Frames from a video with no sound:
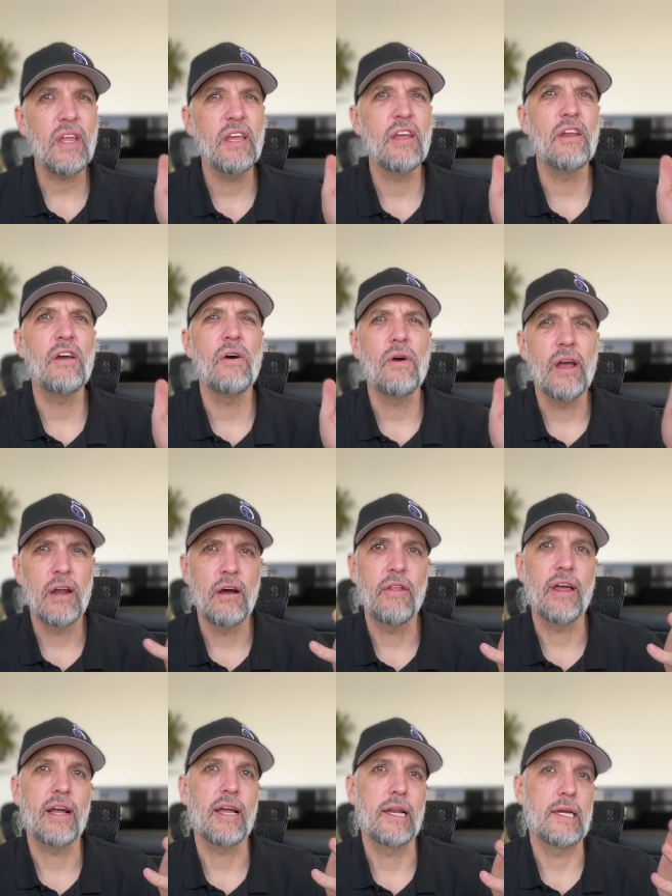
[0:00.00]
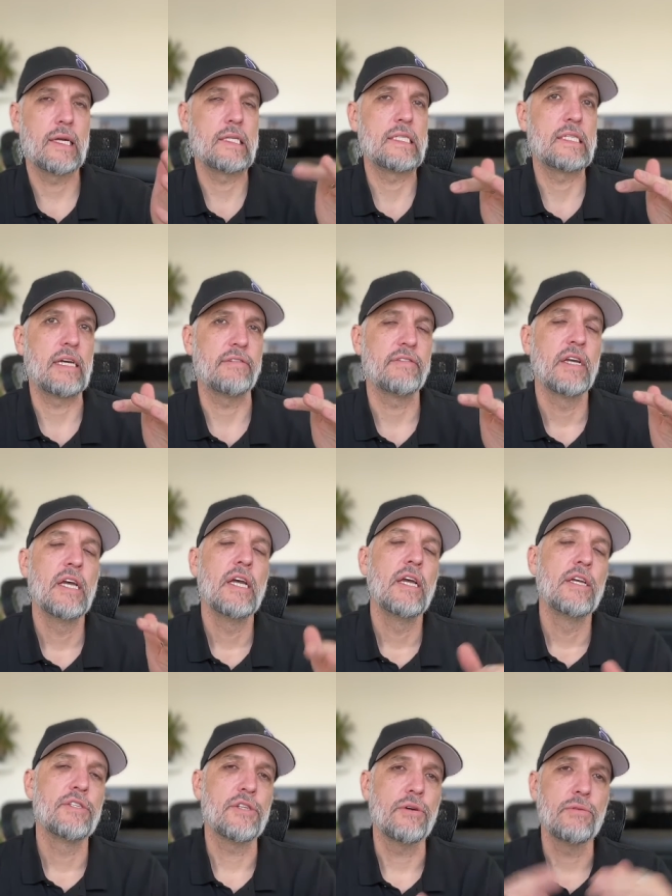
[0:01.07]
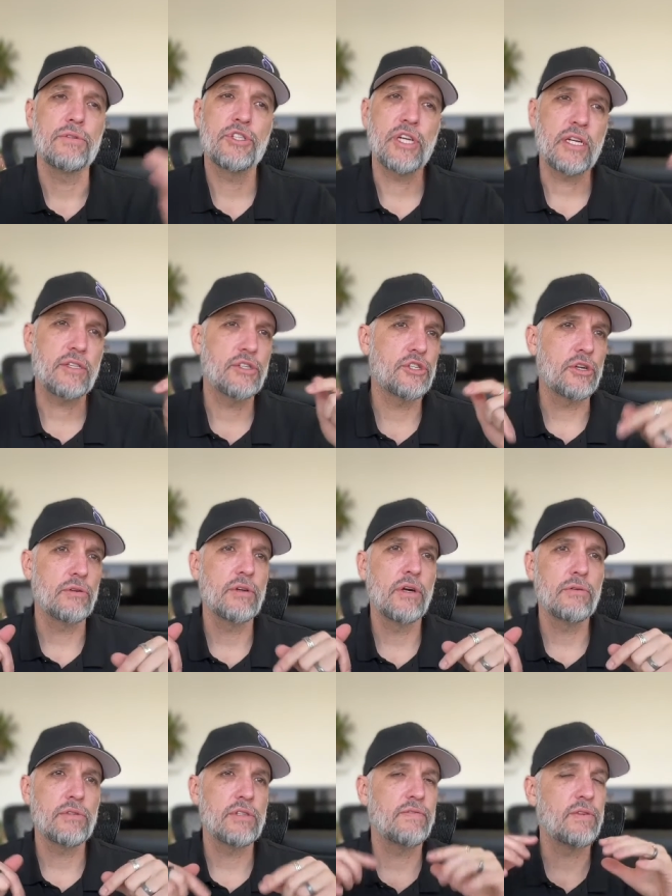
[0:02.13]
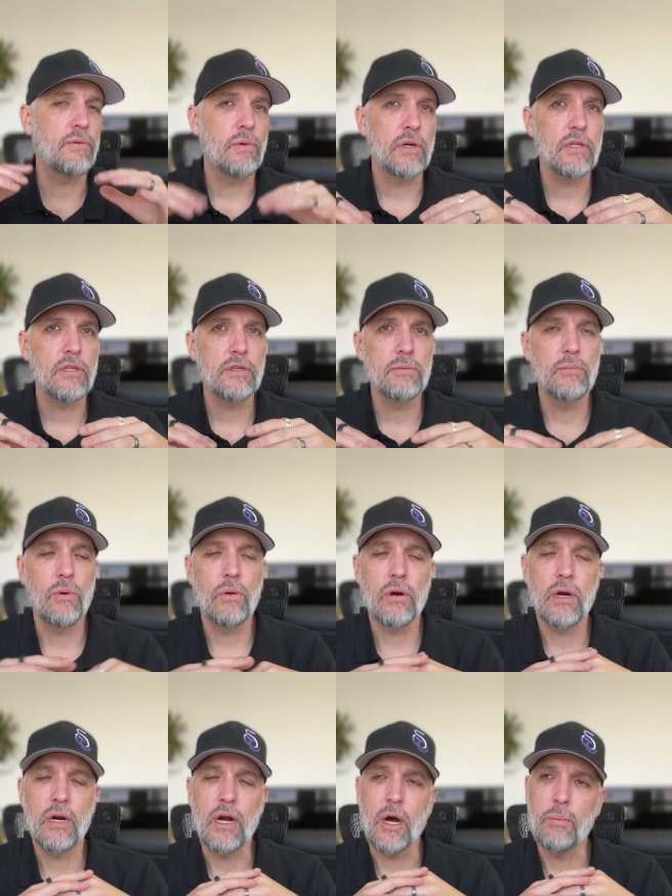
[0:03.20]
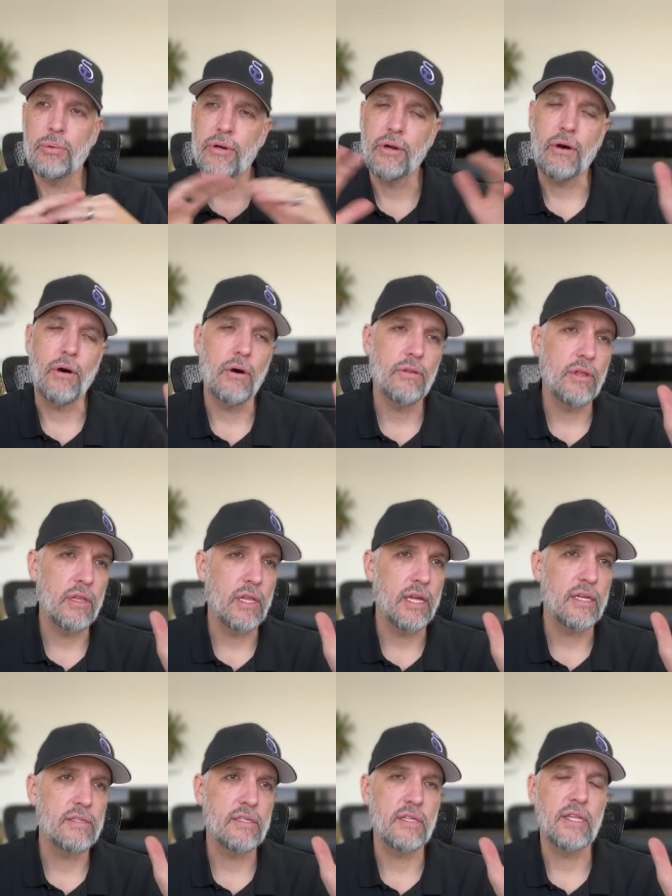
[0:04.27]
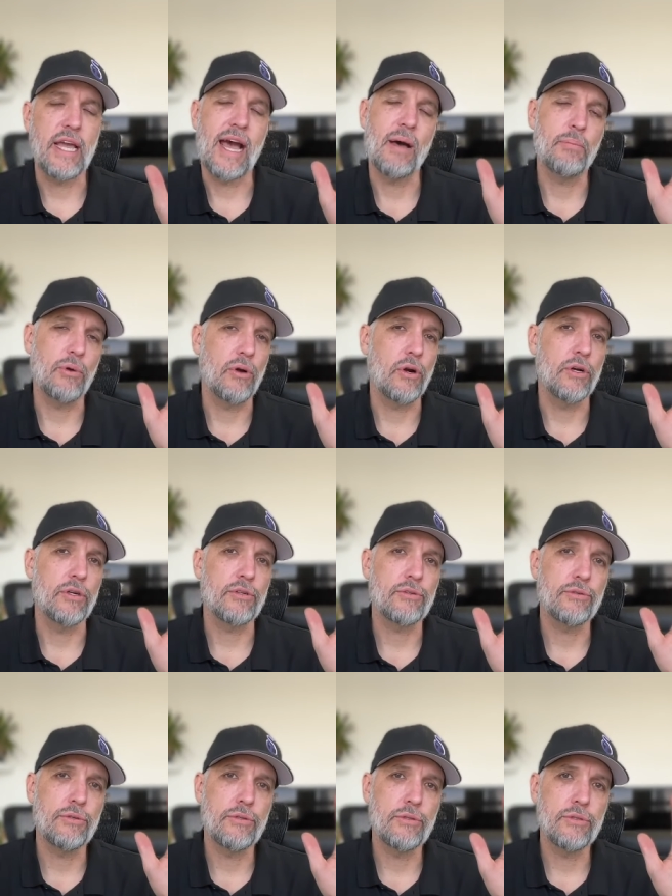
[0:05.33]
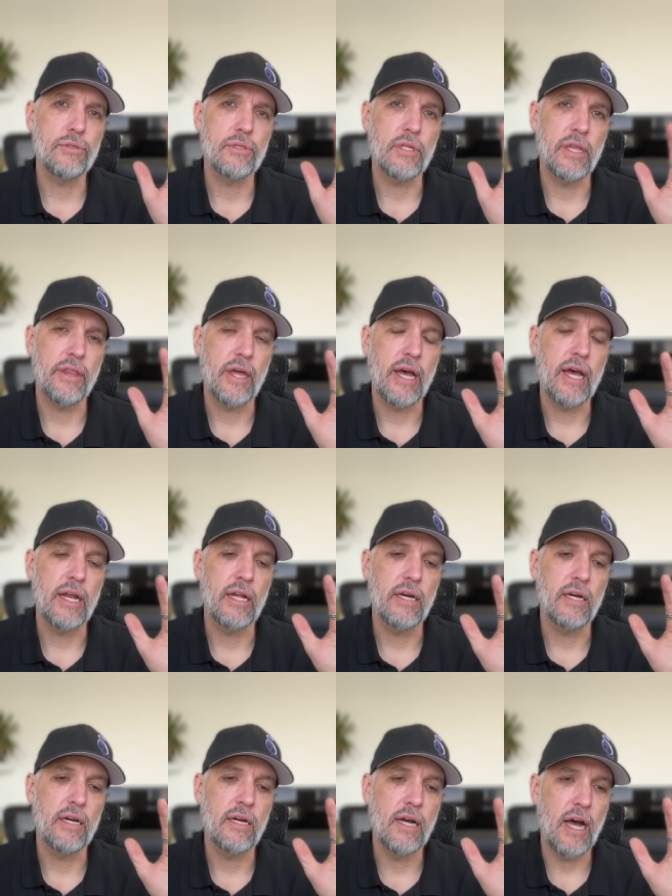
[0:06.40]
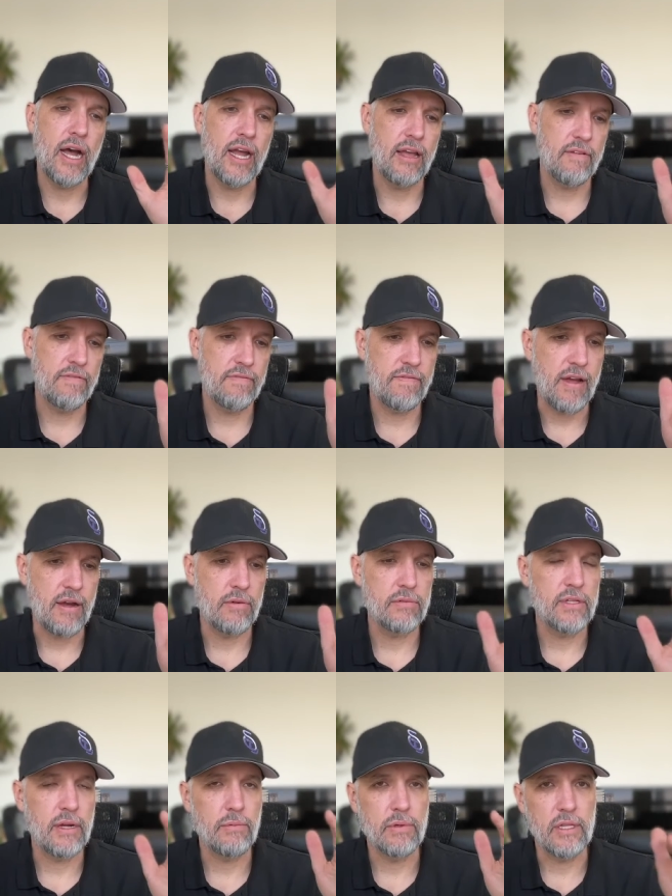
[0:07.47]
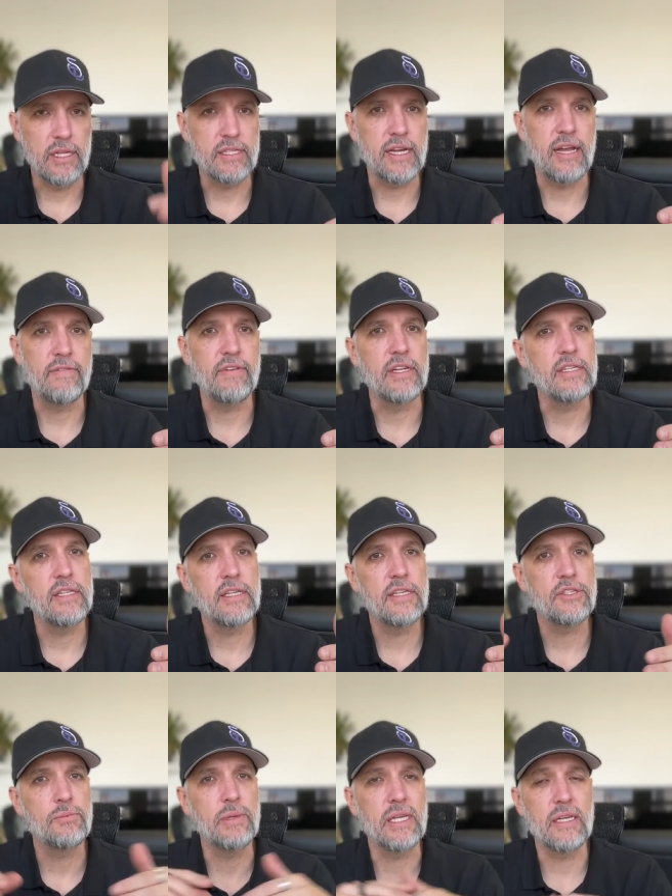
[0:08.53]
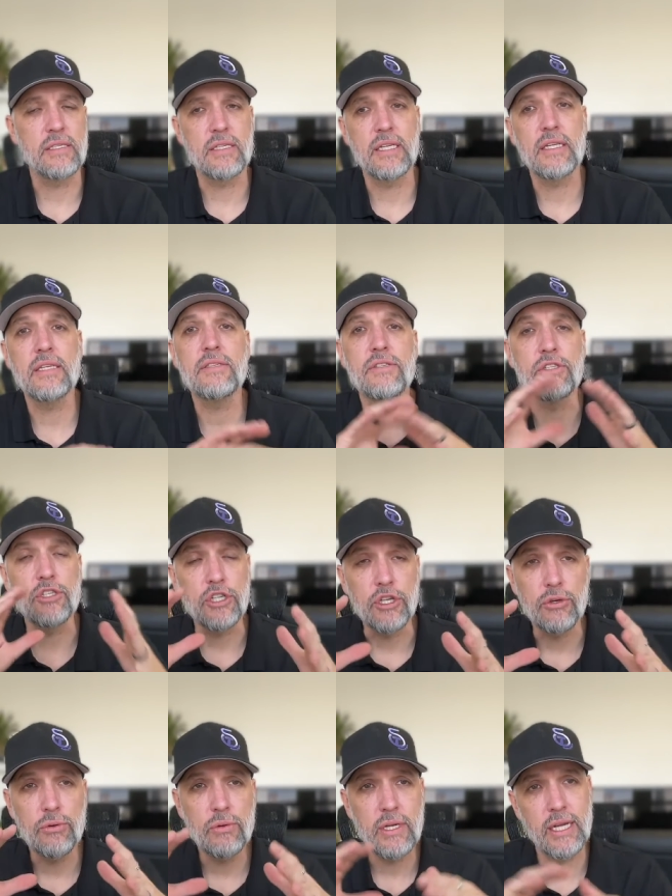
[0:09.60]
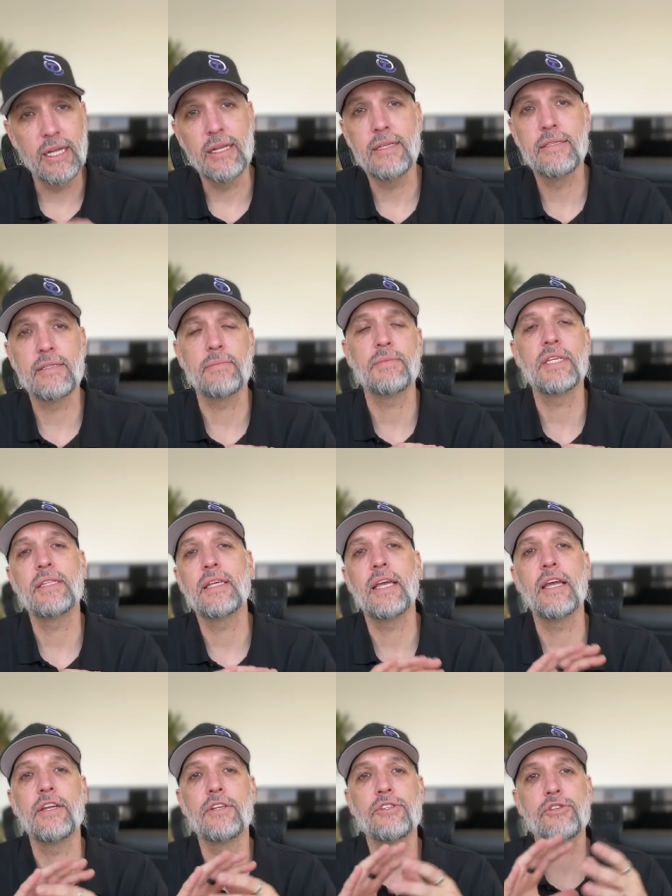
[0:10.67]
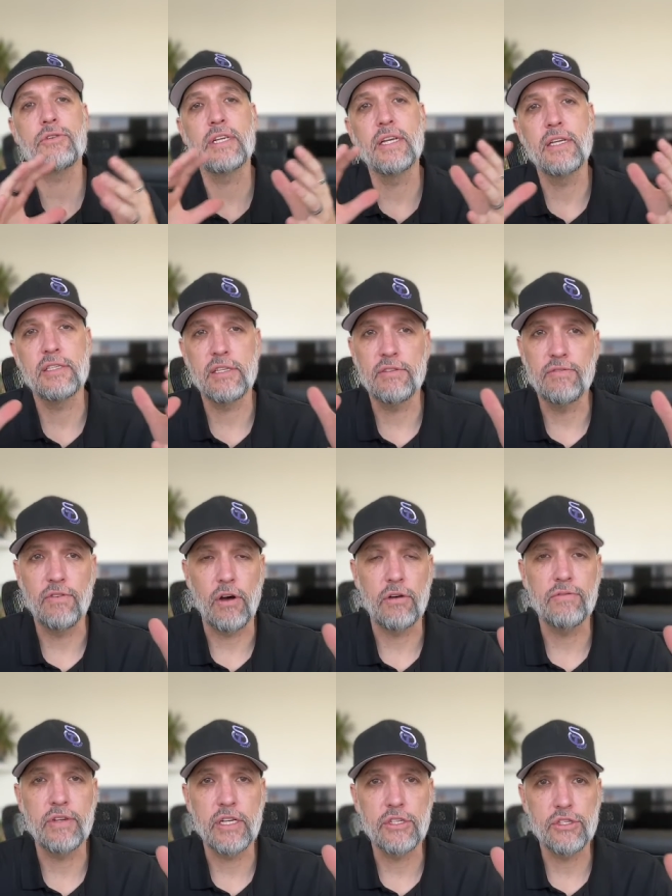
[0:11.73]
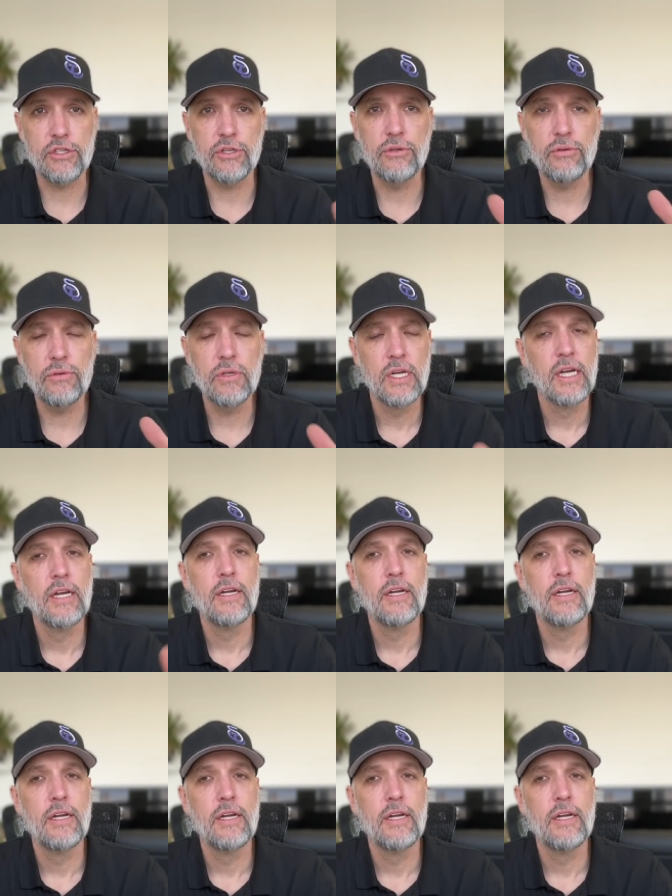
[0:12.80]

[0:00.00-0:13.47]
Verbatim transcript: you know, and all that kind of good stuff. So check the show notes if you want to learn more. I'll put all the links to the Apple articles that uh, I have found that really dive into this because it is new. It is something the industry is evolving to